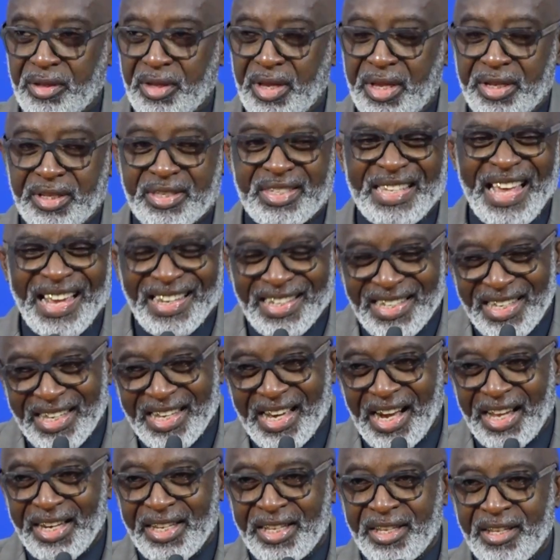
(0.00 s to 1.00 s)
And
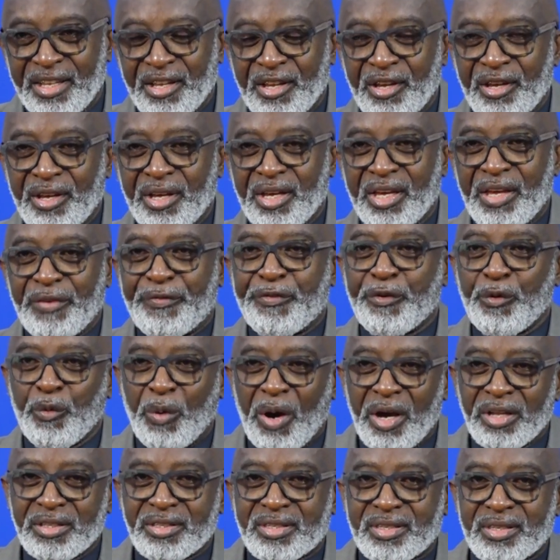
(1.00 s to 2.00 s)
technically, if you
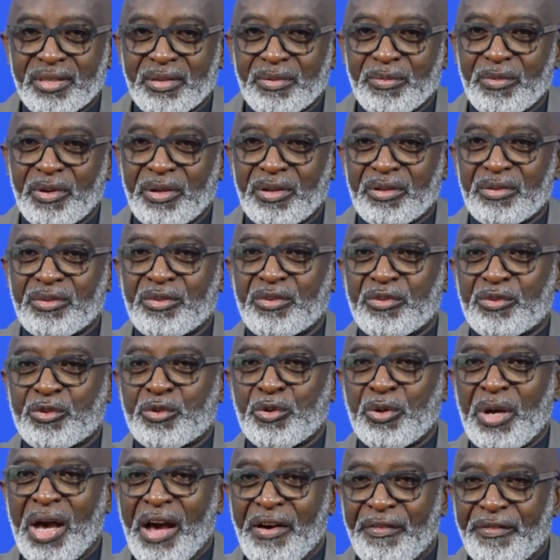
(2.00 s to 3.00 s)
want
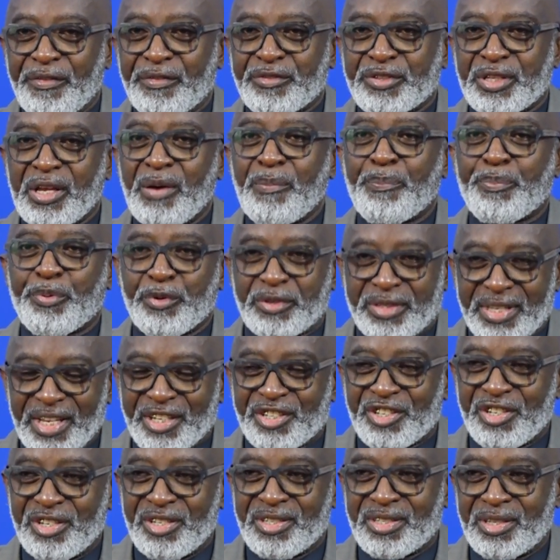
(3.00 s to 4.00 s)
to have some
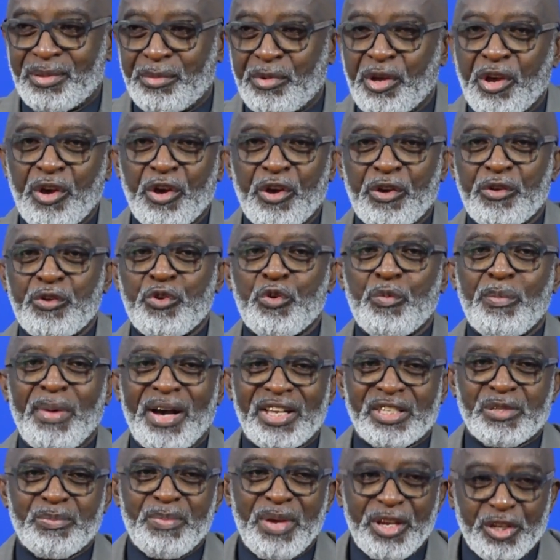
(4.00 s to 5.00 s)
protectionism, you
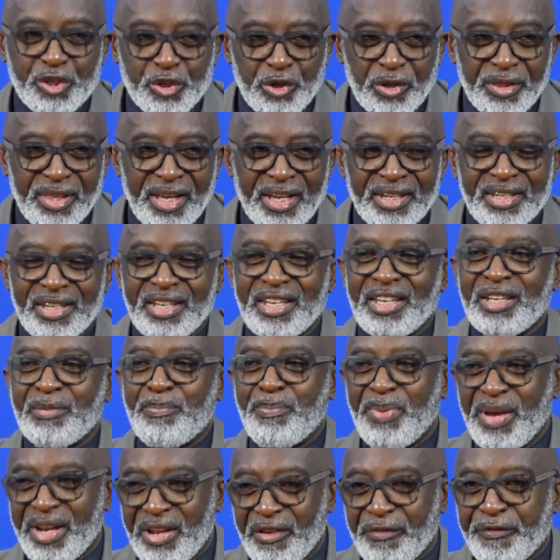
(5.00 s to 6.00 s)
must make sure that
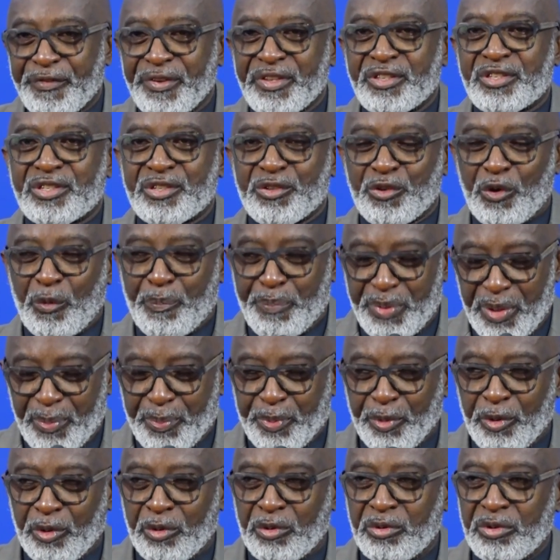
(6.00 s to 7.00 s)
it benefits your
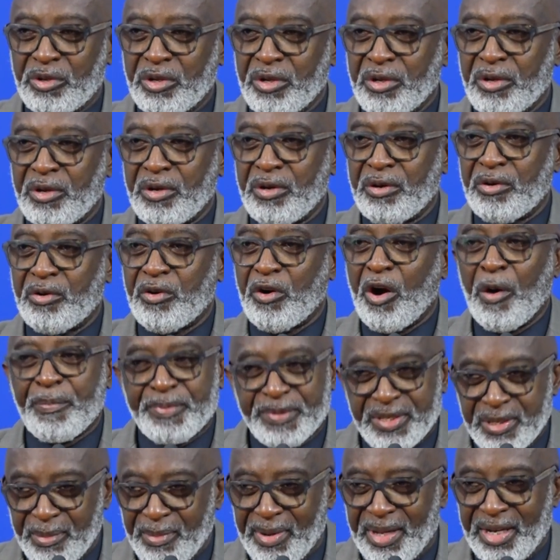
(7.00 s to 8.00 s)
people
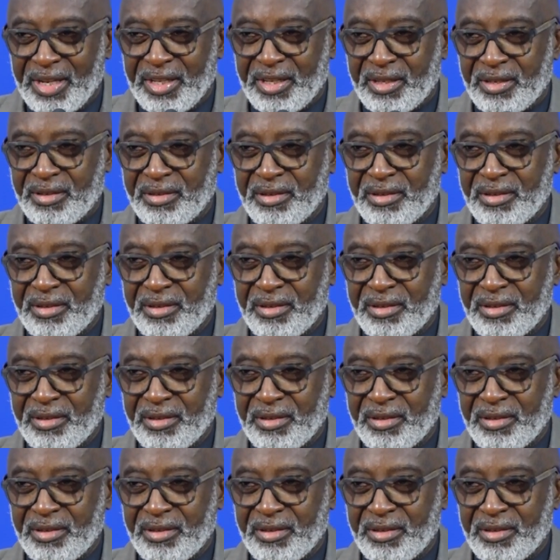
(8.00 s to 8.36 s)
optimally.